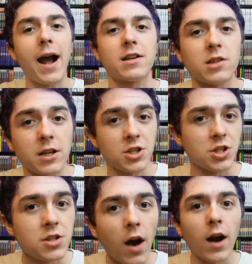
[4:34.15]
acts like
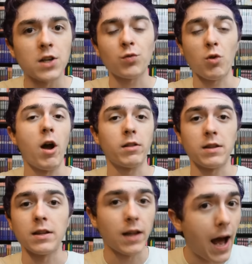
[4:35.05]
she does throughout
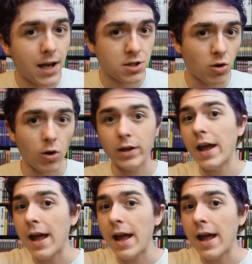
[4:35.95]
the last arc